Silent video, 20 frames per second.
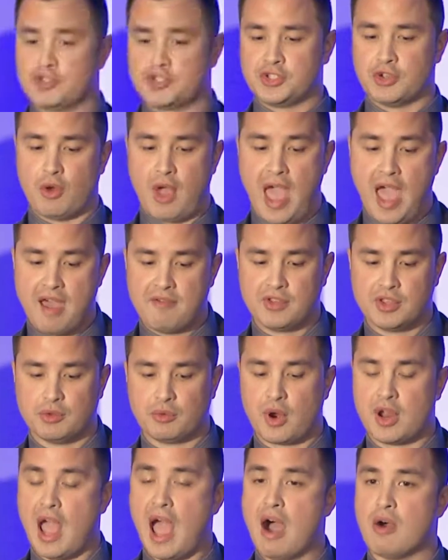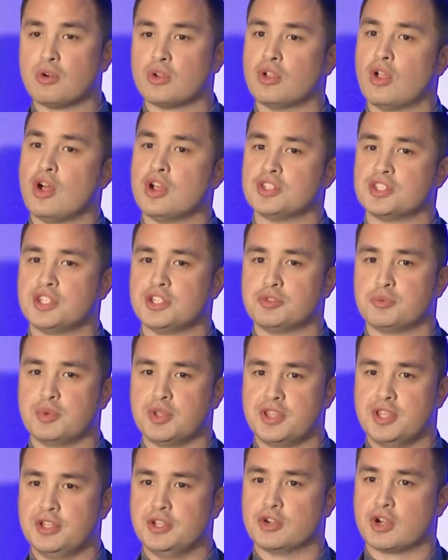So having the right out clauses
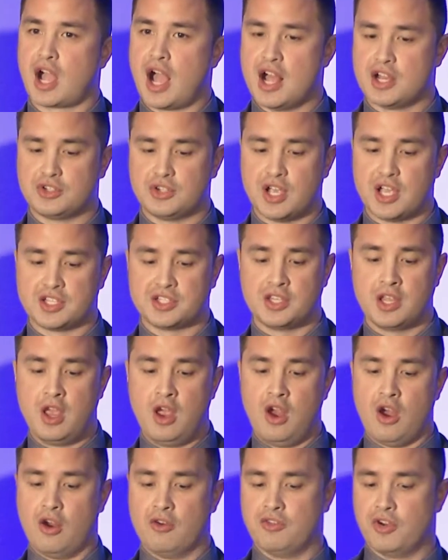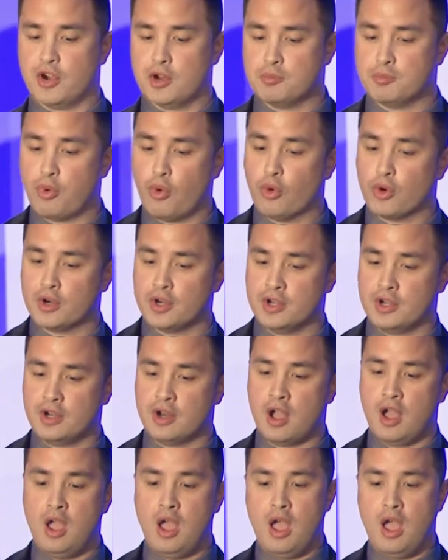within your contracts are very important.